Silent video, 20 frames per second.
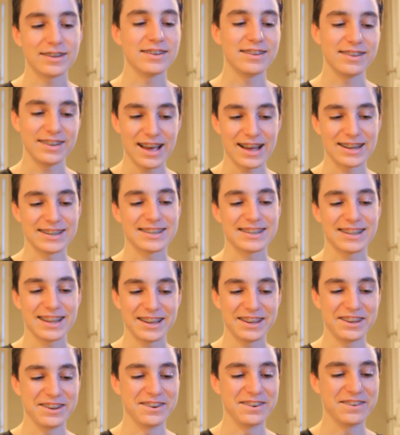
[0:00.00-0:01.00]
Yes,
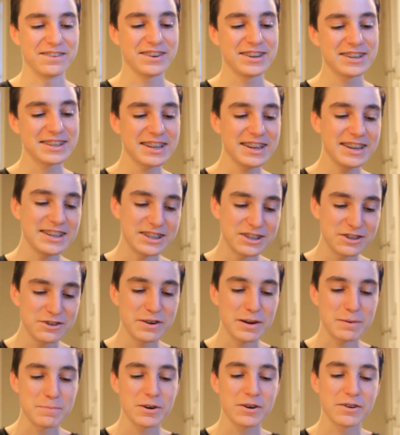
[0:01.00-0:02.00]
thank you. First thing is
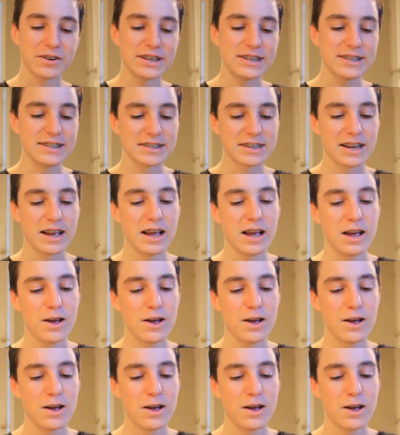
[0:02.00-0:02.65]
2 MREs.